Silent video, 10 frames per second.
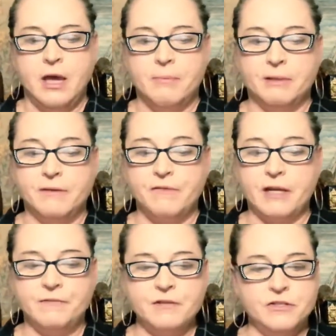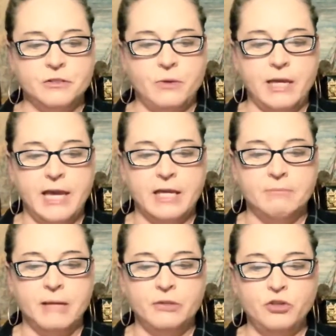But if I ever do, I can't
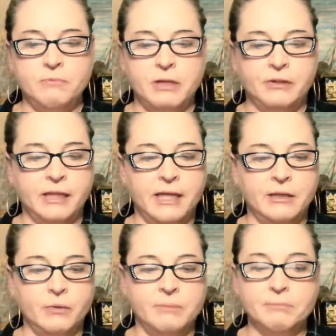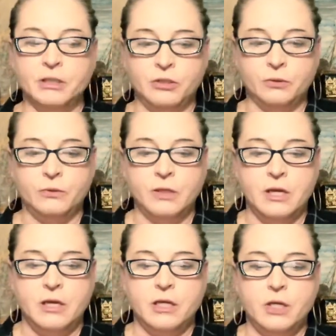imagine marrying anyone but you.
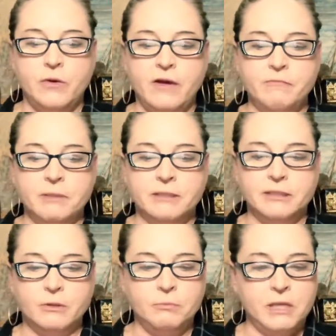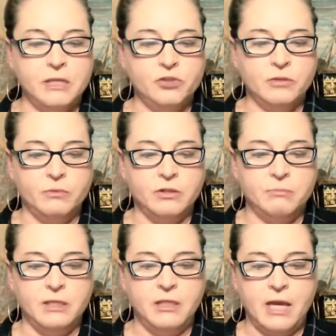You have been so patient with
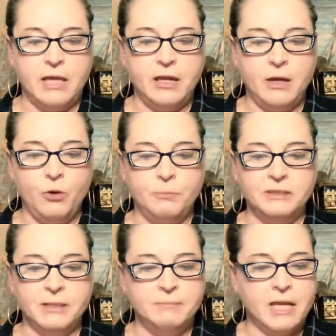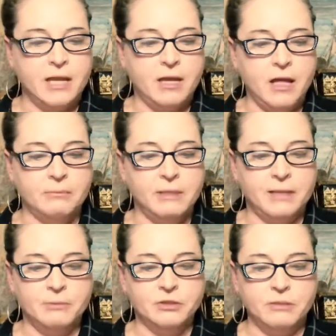me, and I hope someday I'll be
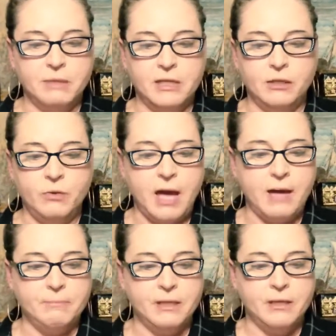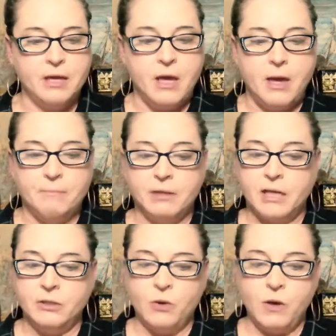able to make you happy, but I
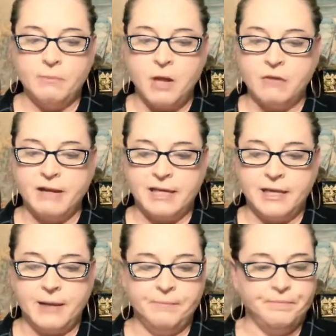know I'm not ready yet.